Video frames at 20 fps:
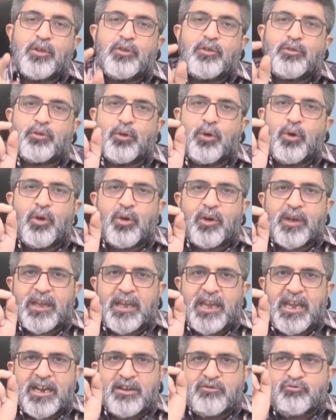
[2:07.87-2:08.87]
So
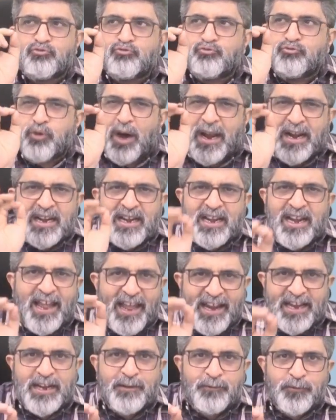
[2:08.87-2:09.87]
in one
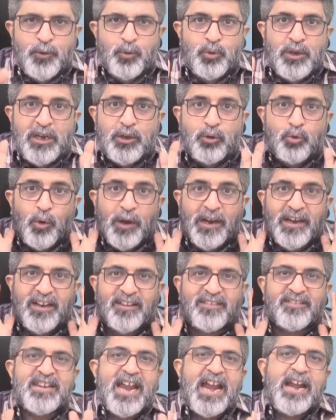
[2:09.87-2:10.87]
line, if you need to
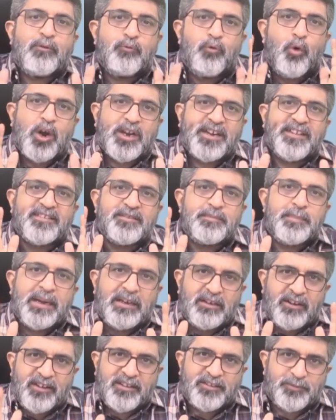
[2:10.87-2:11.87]
understand what is
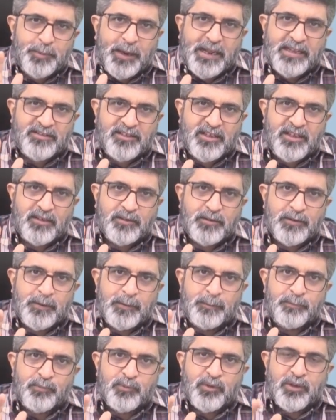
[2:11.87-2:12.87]
matrix pricing,
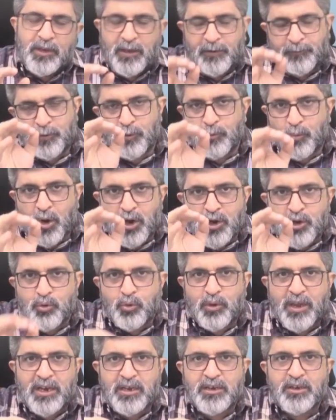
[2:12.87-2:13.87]
if you want
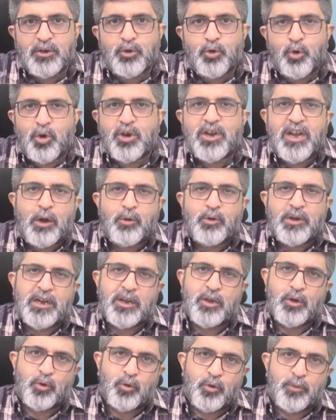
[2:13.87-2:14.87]
you can note down in
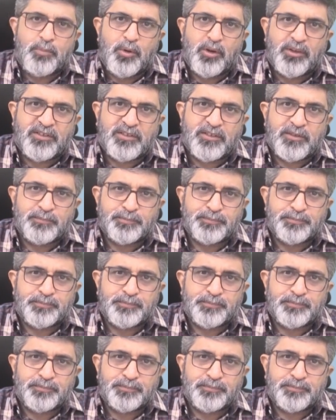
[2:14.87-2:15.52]
your notebooks.